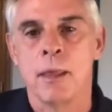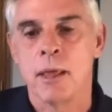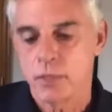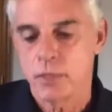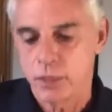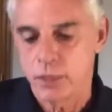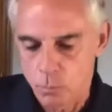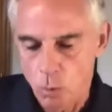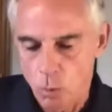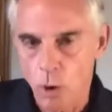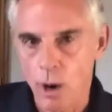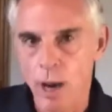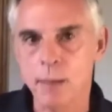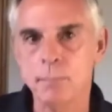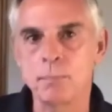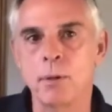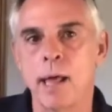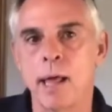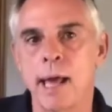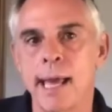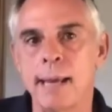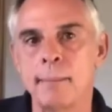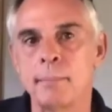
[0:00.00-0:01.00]
The more I
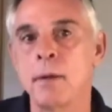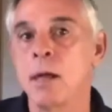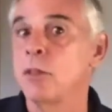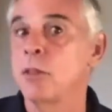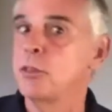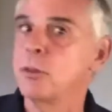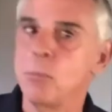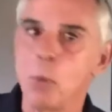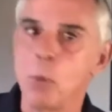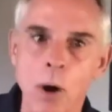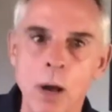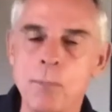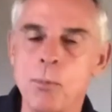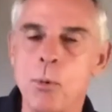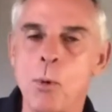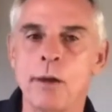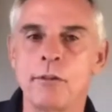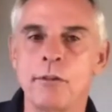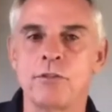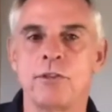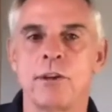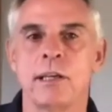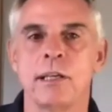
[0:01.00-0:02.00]
blame, the more I
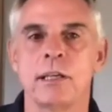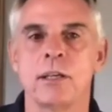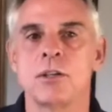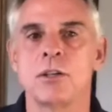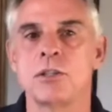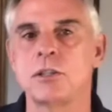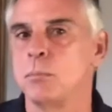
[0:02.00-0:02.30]
point fingers,